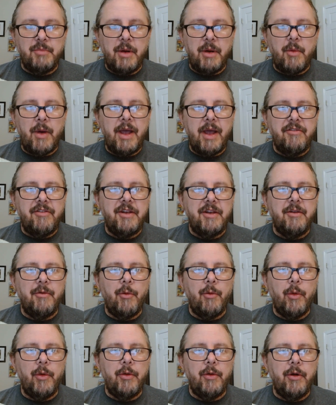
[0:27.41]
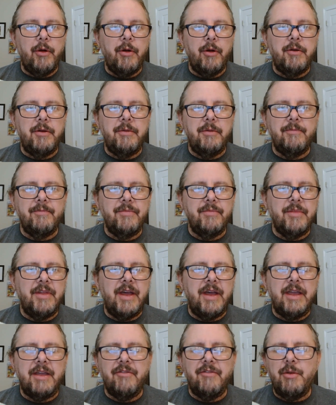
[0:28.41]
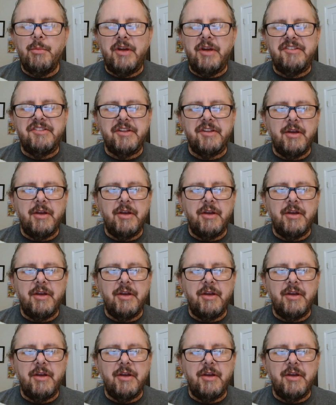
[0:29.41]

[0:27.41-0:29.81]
My wife had ordered like a few months